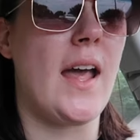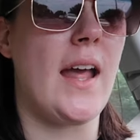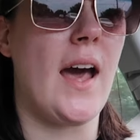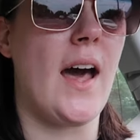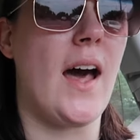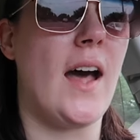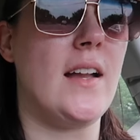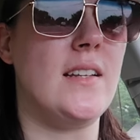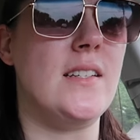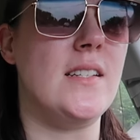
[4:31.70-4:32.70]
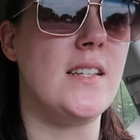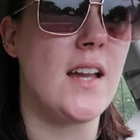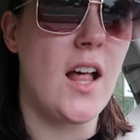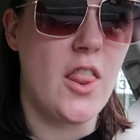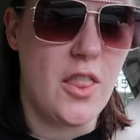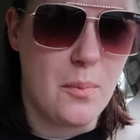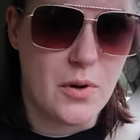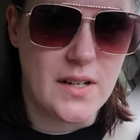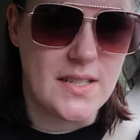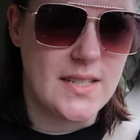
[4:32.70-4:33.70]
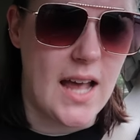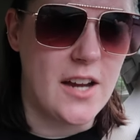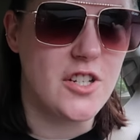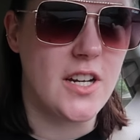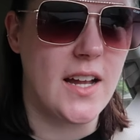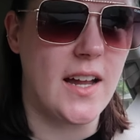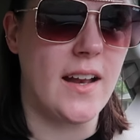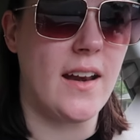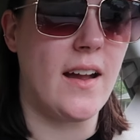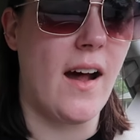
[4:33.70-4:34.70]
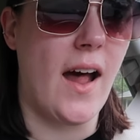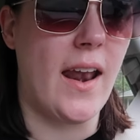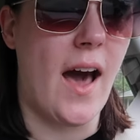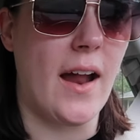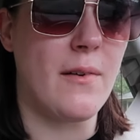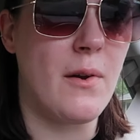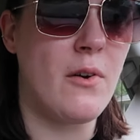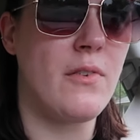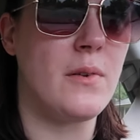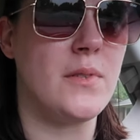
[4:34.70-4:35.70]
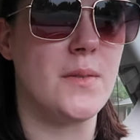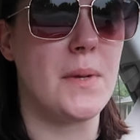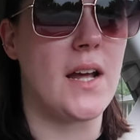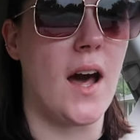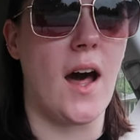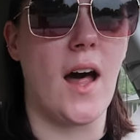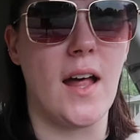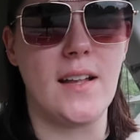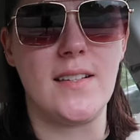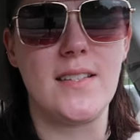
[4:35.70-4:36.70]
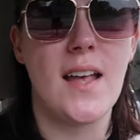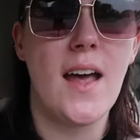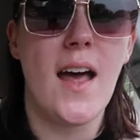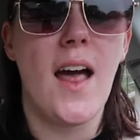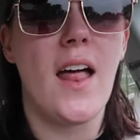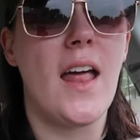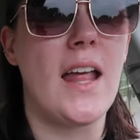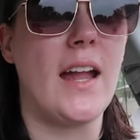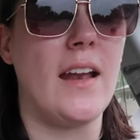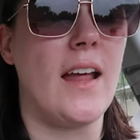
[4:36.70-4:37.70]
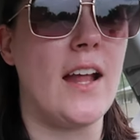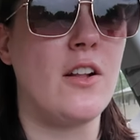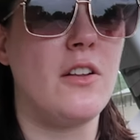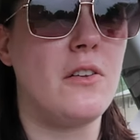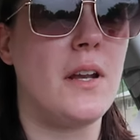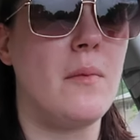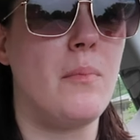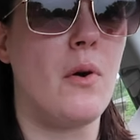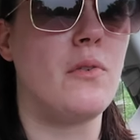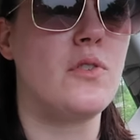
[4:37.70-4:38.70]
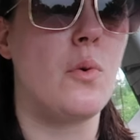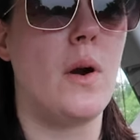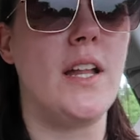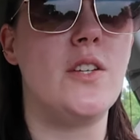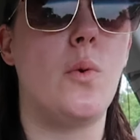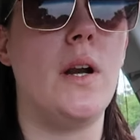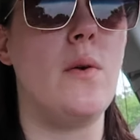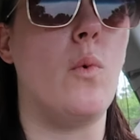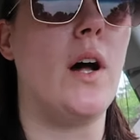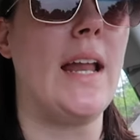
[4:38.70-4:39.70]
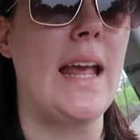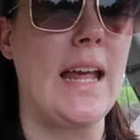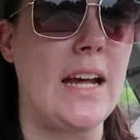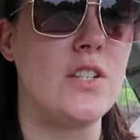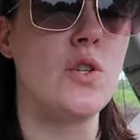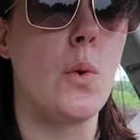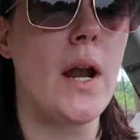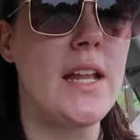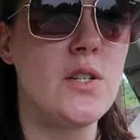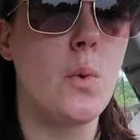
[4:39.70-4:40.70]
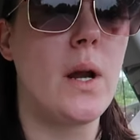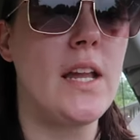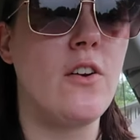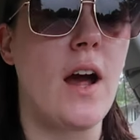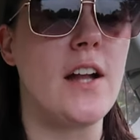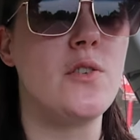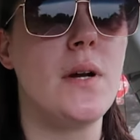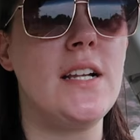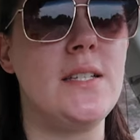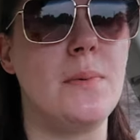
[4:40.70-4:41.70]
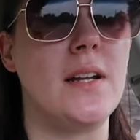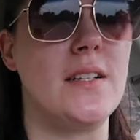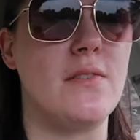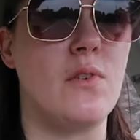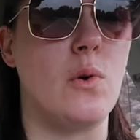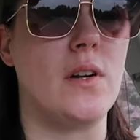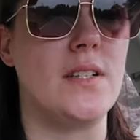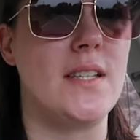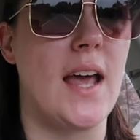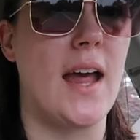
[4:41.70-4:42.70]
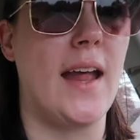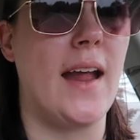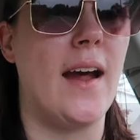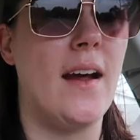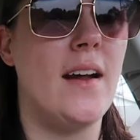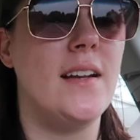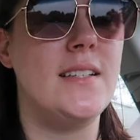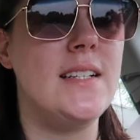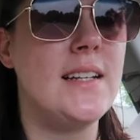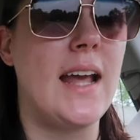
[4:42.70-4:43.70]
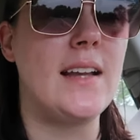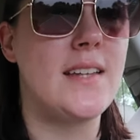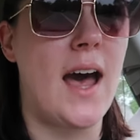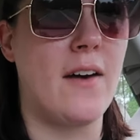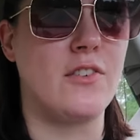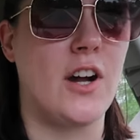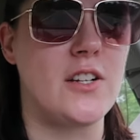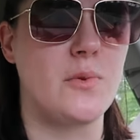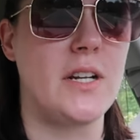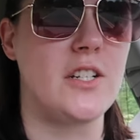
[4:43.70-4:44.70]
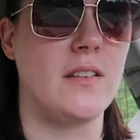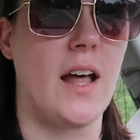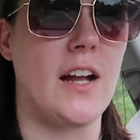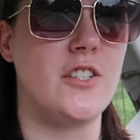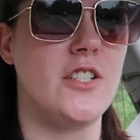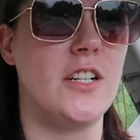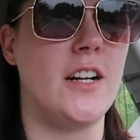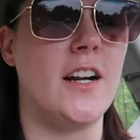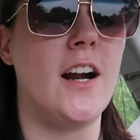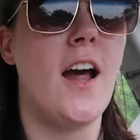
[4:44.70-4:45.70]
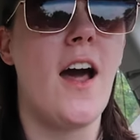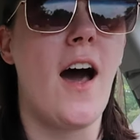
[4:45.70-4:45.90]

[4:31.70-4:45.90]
and the procession, and I don't know if it was because it included both 2021 and 2020 graduates, because of course they didn't get to have a graduation last year,